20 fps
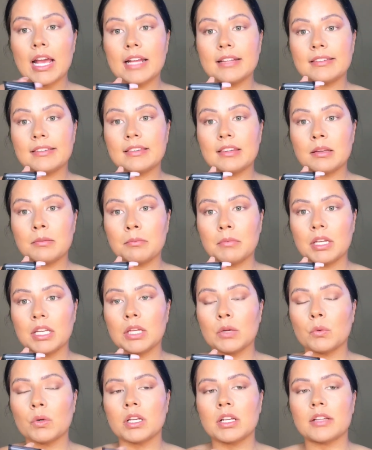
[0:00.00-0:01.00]
It's the
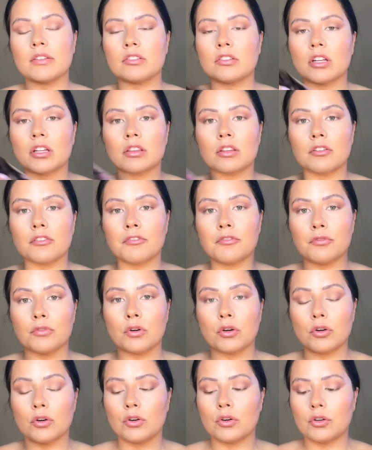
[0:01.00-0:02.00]
mini one. It's not the
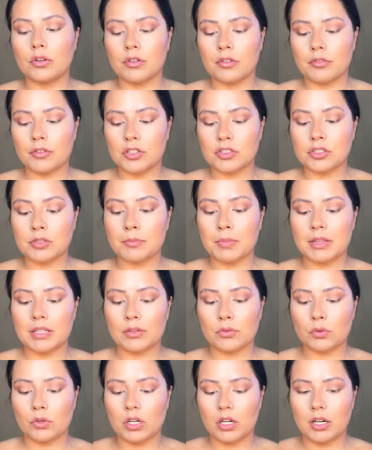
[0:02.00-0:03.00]
full version, but
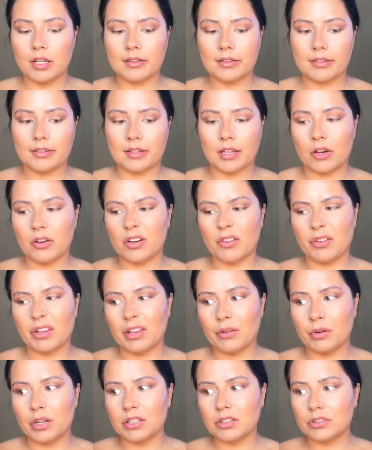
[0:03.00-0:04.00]
these were on sale, and I
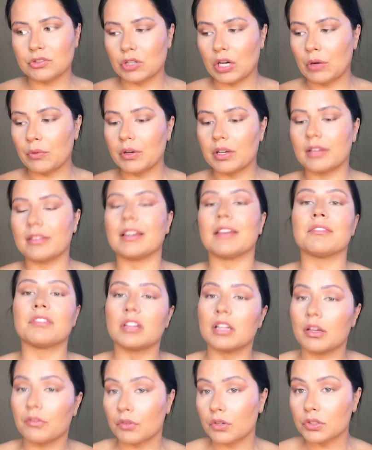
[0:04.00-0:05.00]
really wanted to try one because I've
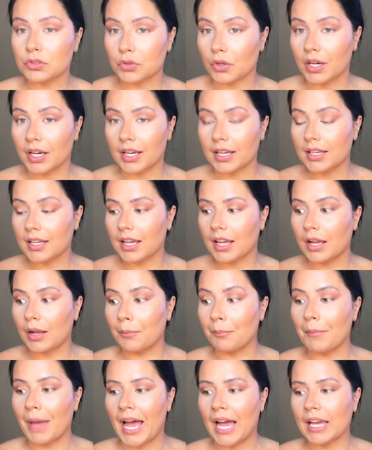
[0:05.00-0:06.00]
never tried a
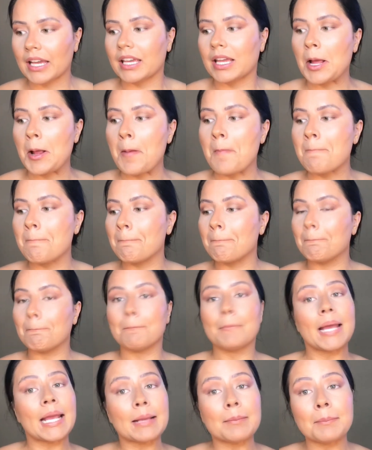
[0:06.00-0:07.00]
MAC
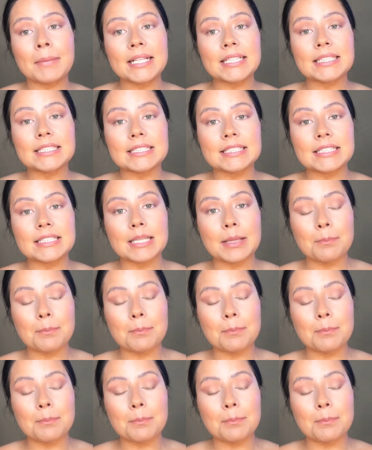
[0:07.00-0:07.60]
pigment